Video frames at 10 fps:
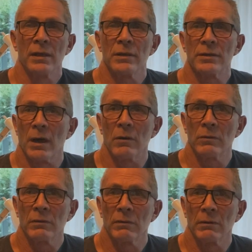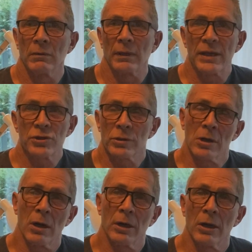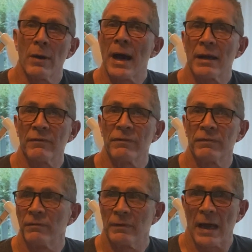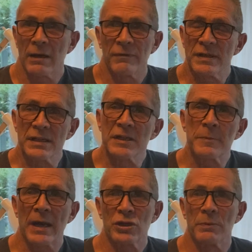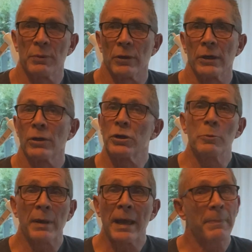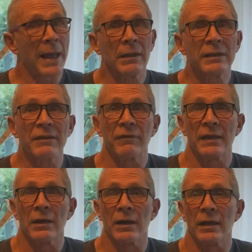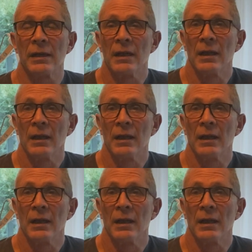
You don't let your car go out of its inspection period, or you pay a penalty fee on it.